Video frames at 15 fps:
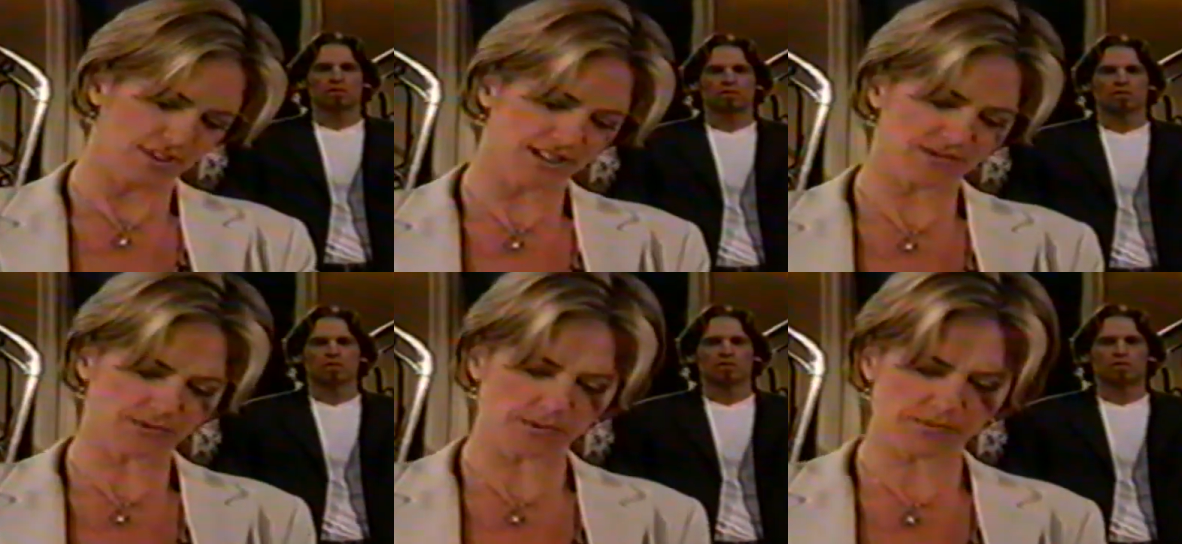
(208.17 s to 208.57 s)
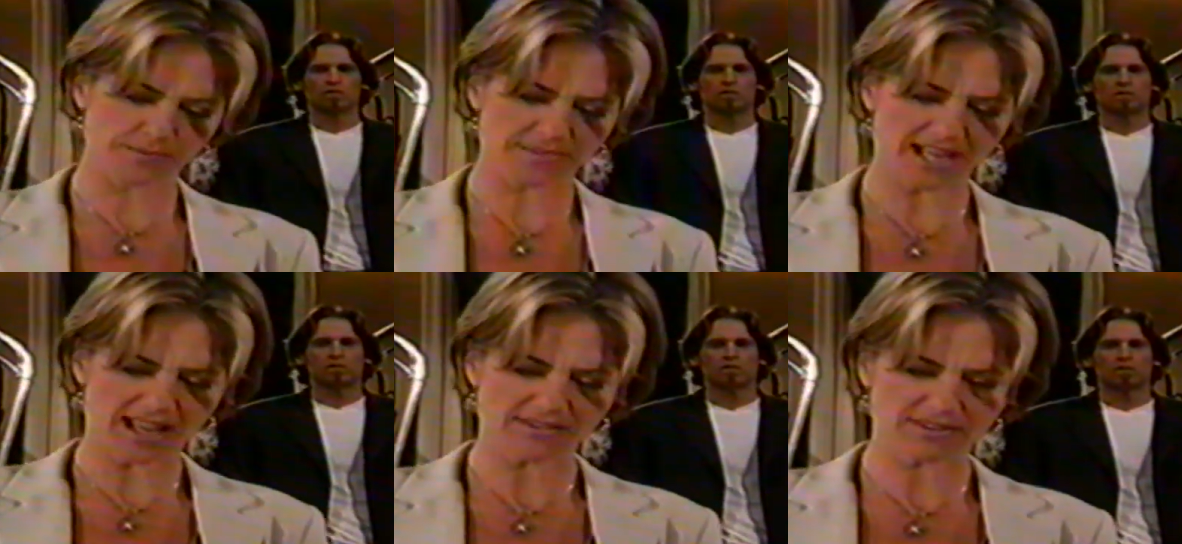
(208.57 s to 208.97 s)
Speaker 1: It's
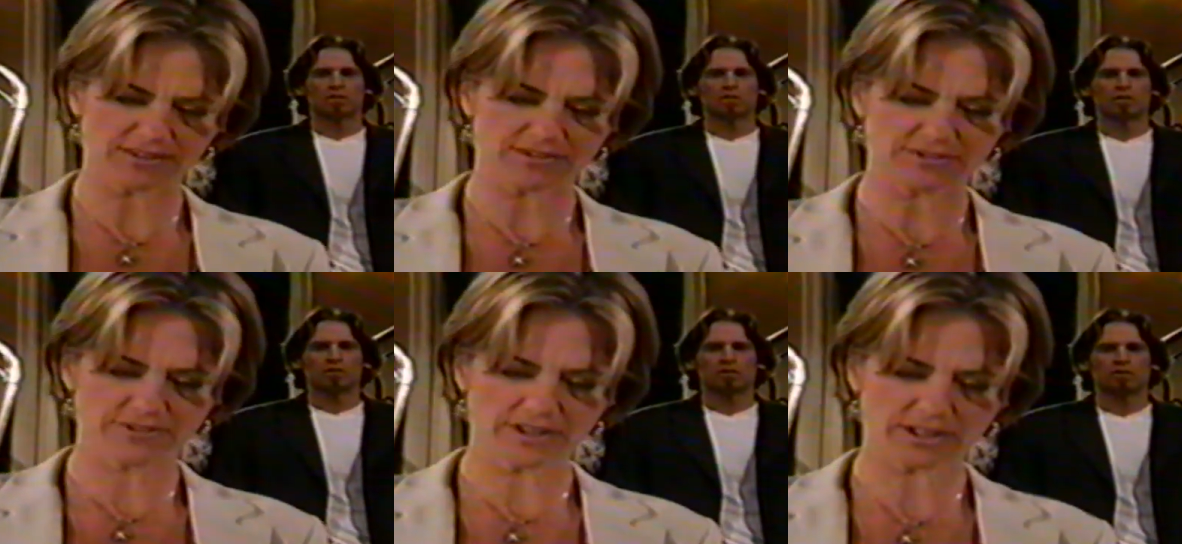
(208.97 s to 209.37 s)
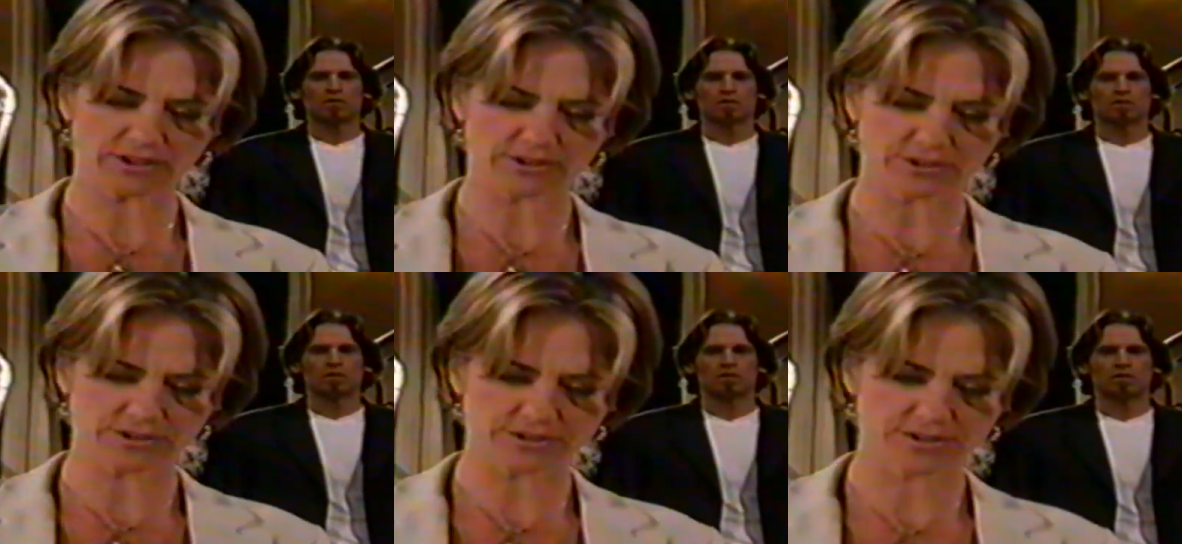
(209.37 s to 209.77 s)
from David
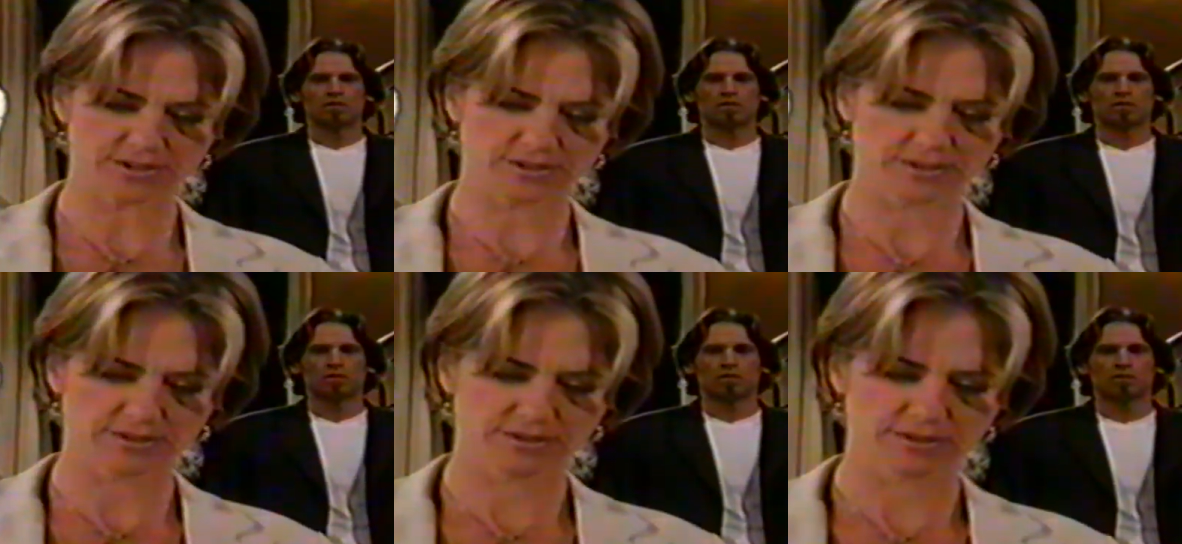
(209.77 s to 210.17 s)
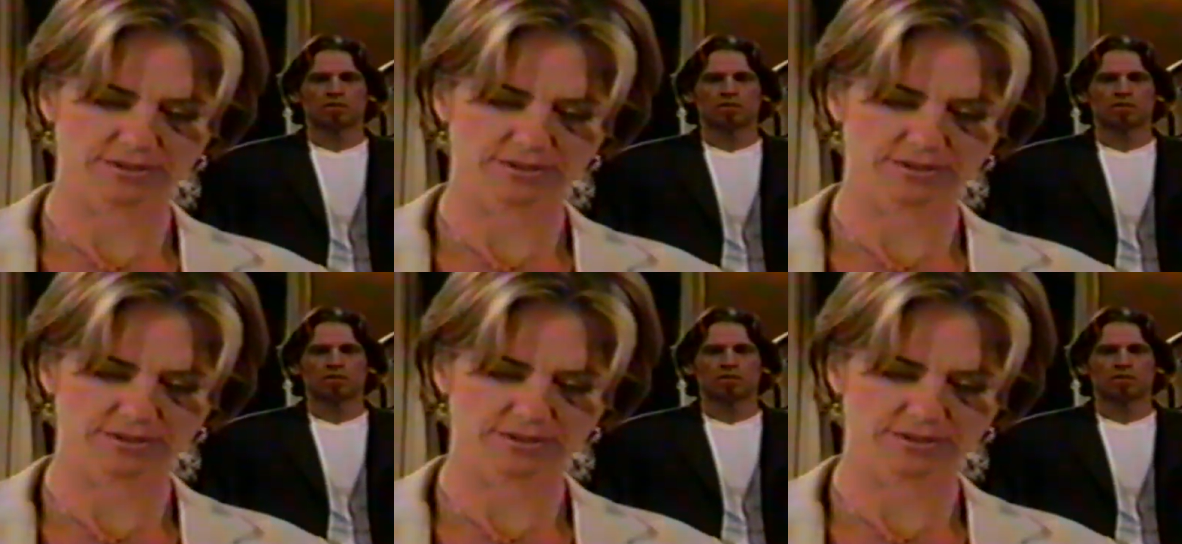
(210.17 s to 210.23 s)
Vickers.